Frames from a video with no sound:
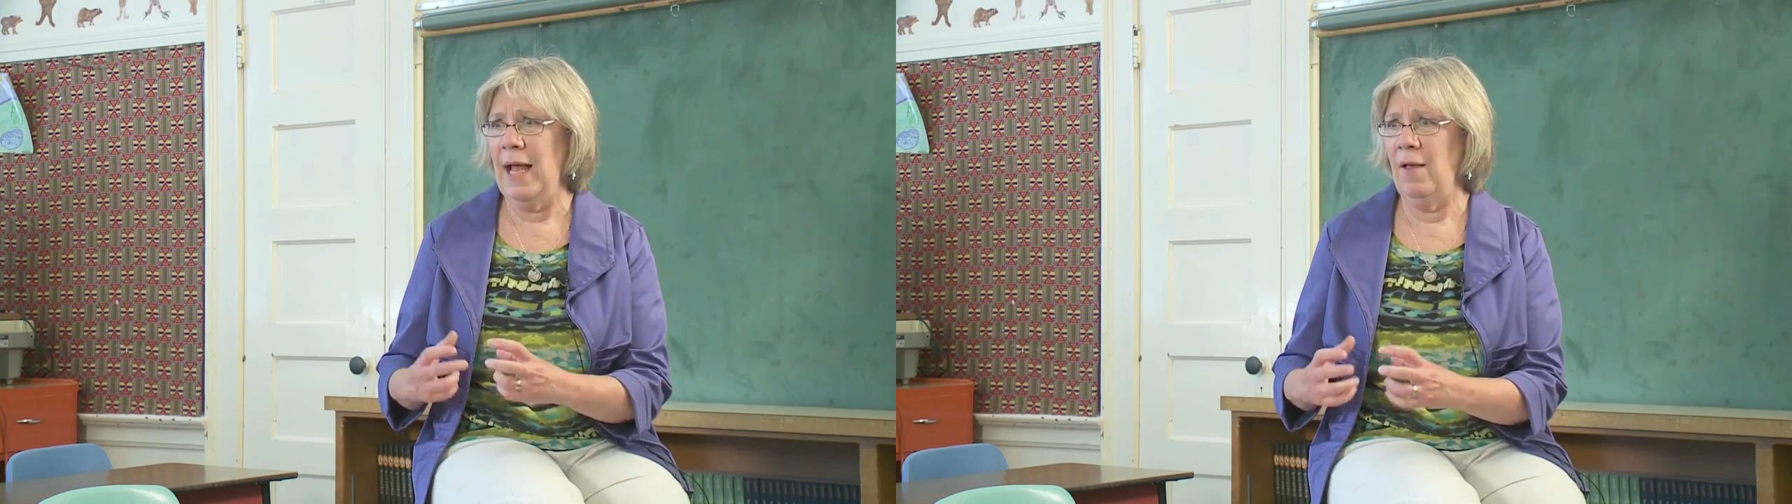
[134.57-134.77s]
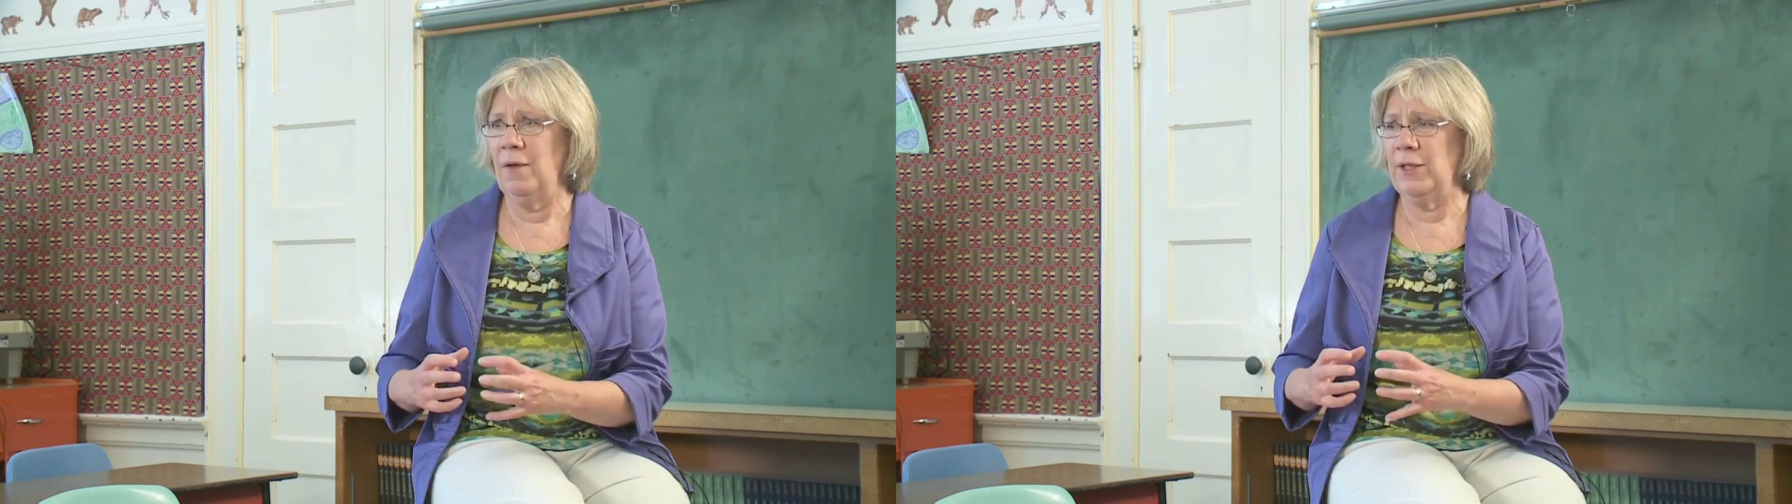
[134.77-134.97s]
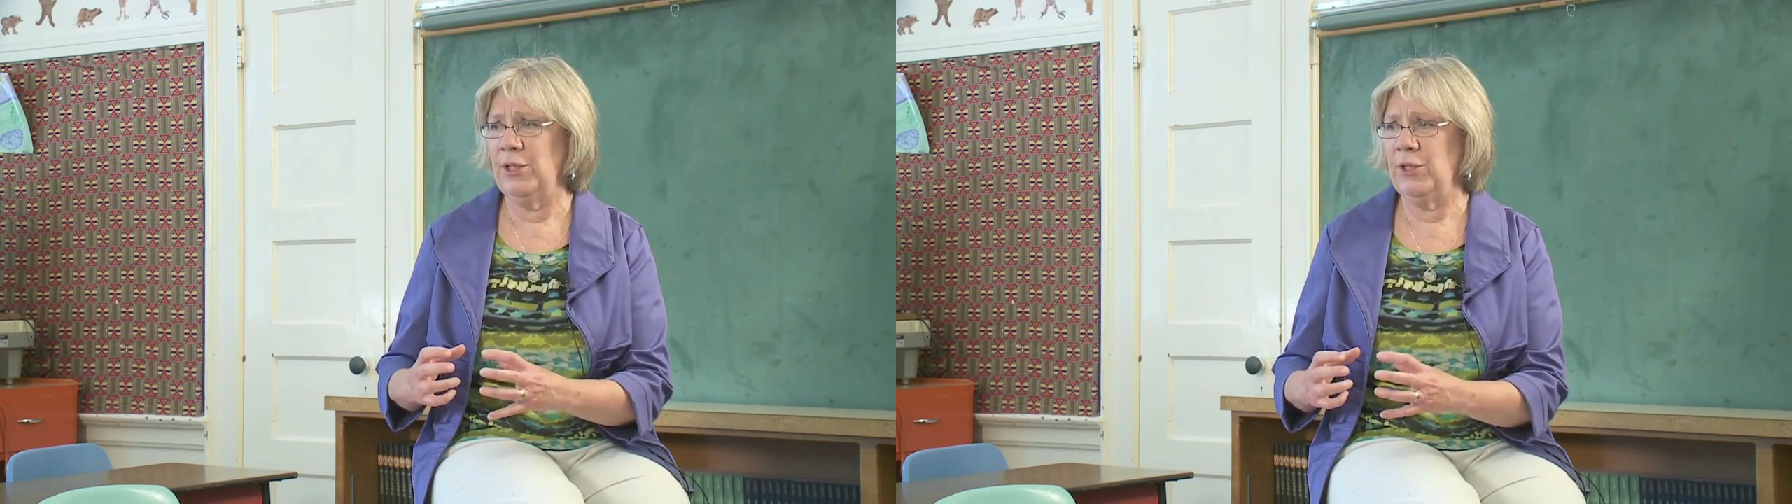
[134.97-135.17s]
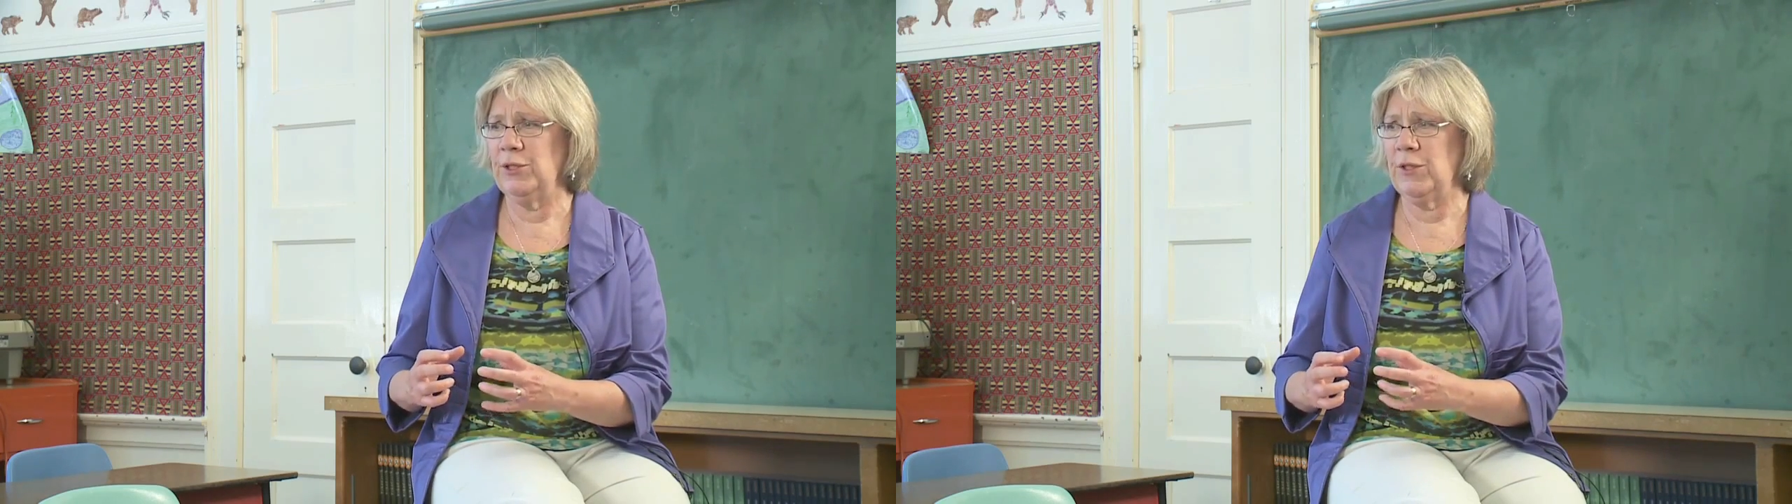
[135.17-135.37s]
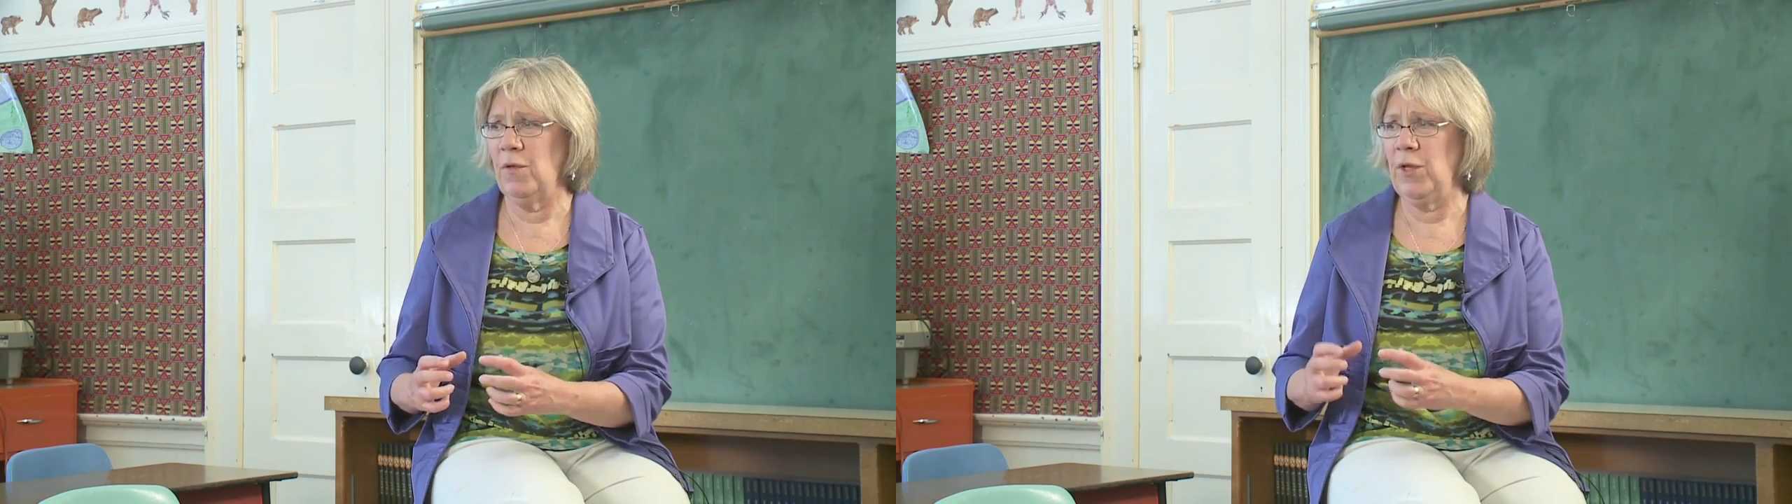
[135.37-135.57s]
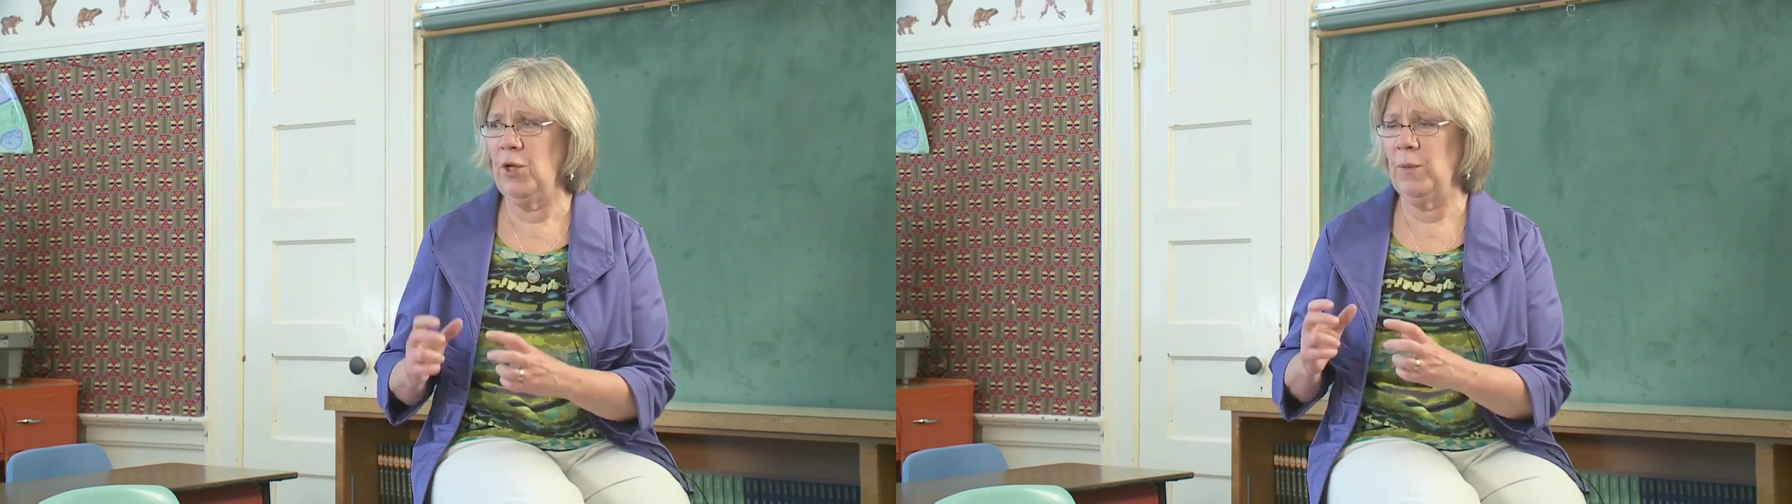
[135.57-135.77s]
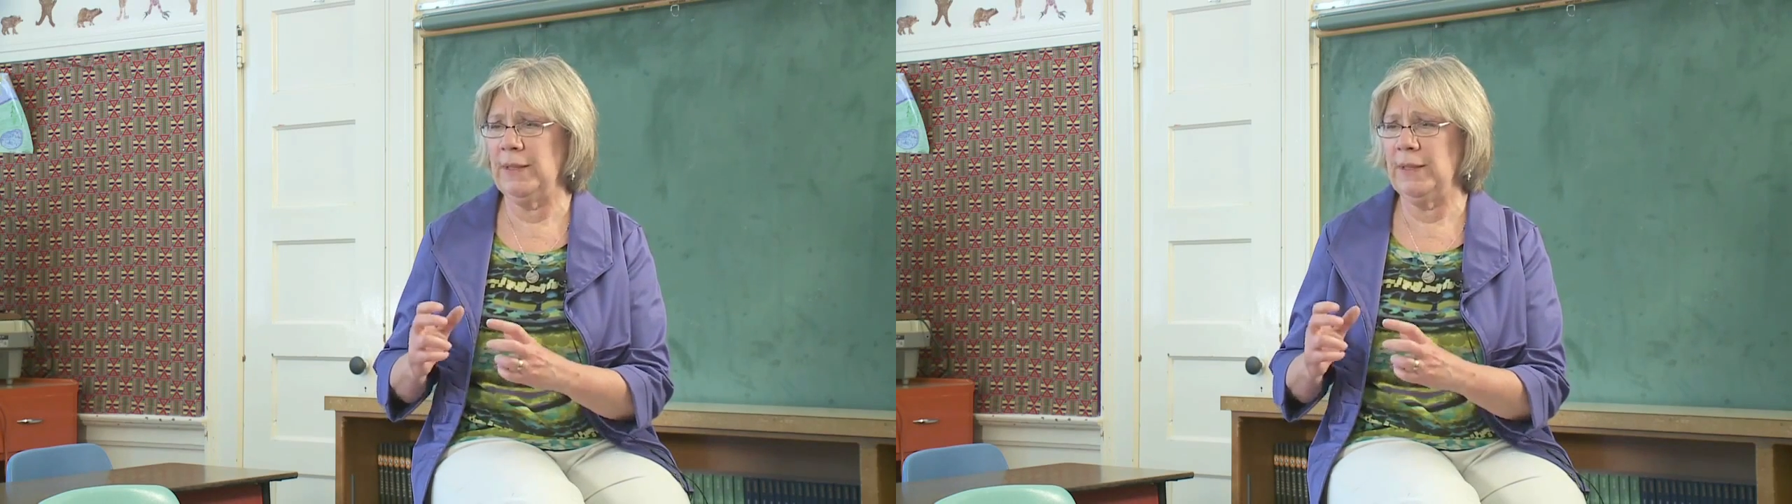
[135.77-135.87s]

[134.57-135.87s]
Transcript: and so that you